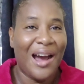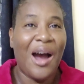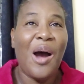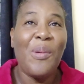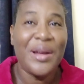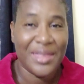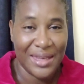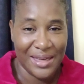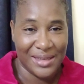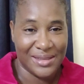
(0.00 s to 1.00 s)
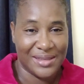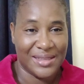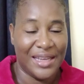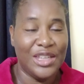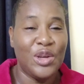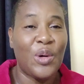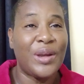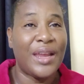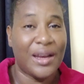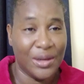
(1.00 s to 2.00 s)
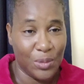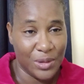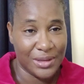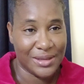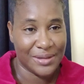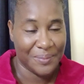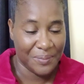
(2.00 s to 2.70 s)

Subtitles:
how are things in your neck of the woods?